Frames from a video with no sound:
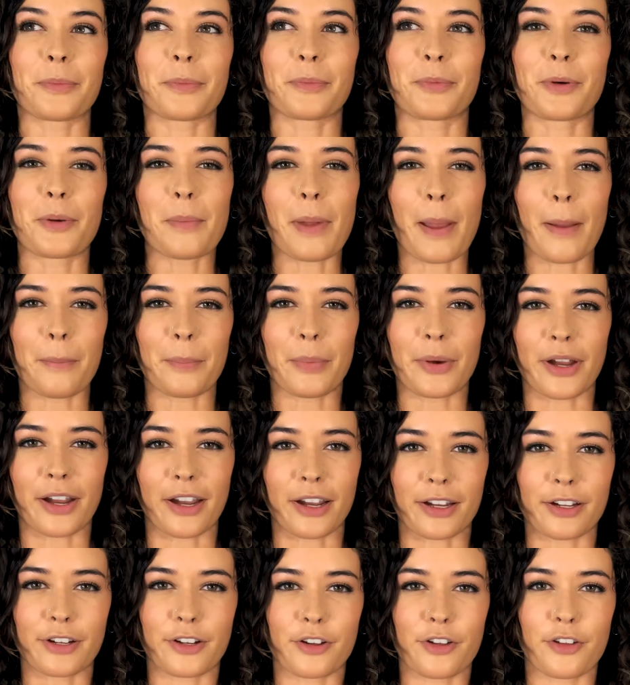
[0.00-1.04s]

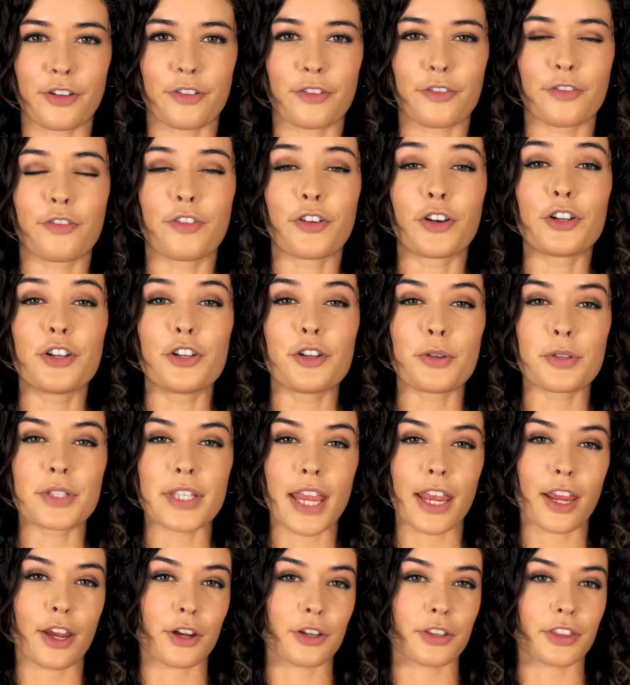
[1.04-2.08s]
Remember, for news
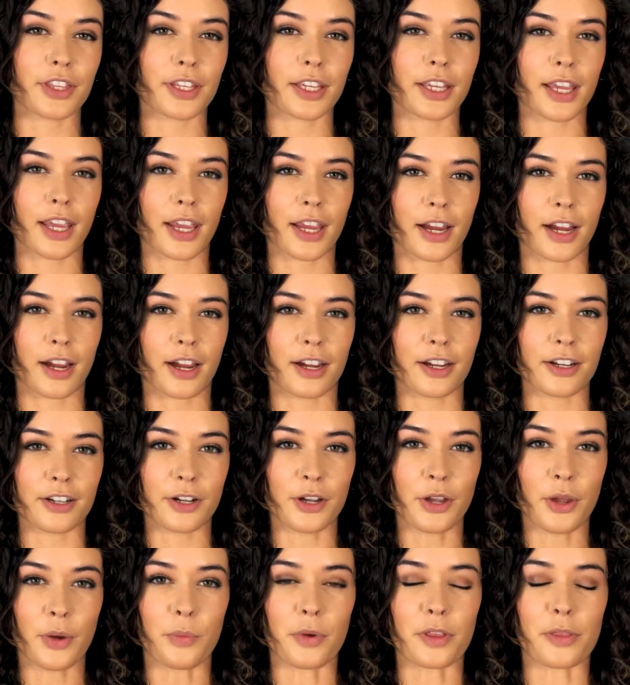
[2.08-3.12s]
anchor thick hair
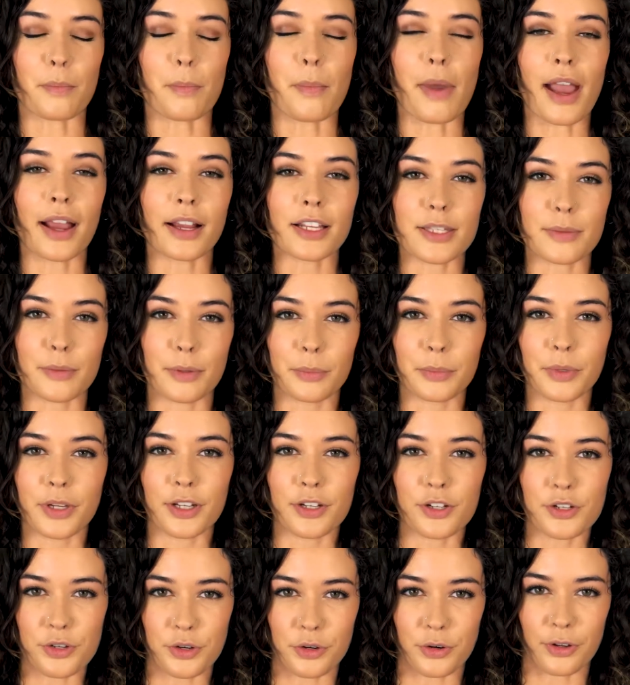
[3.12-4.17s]
with maximum
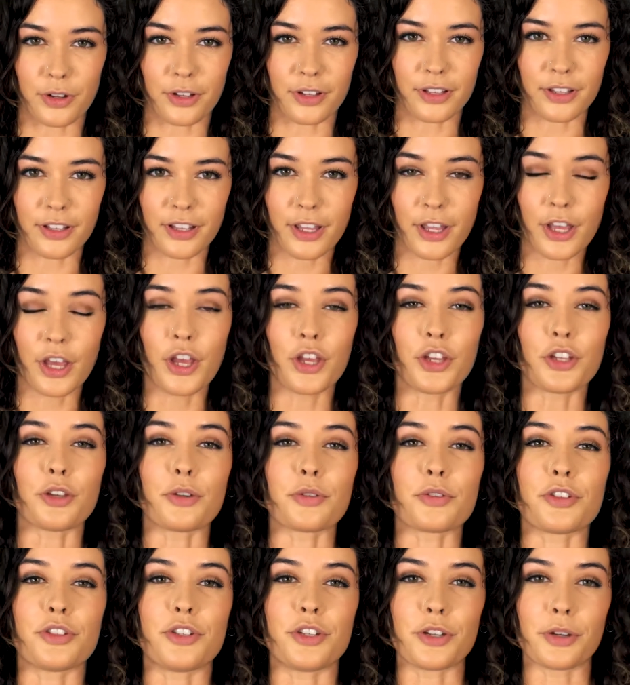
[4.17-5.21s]
control,
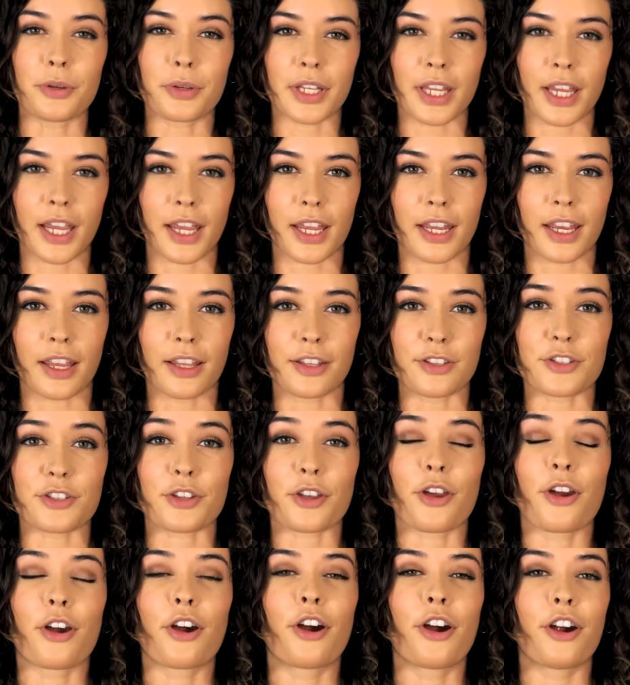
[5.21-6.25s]
use Duke Cannon's
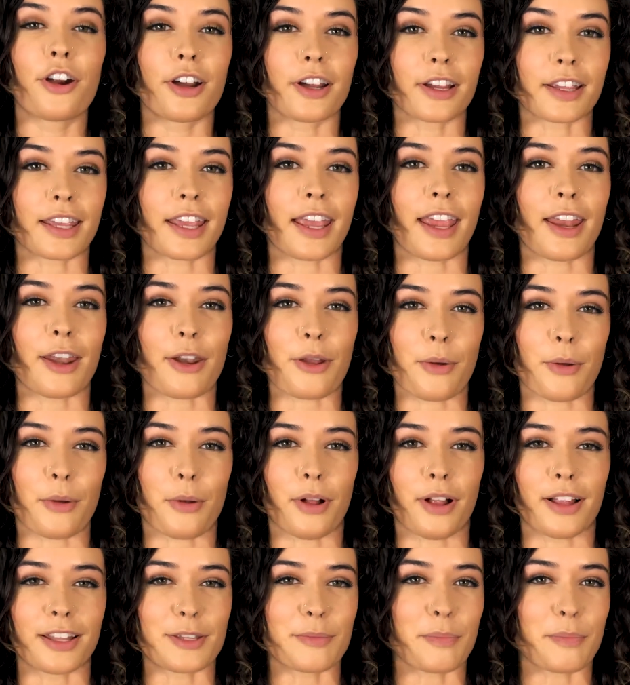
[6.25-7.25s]
Hurricane Hold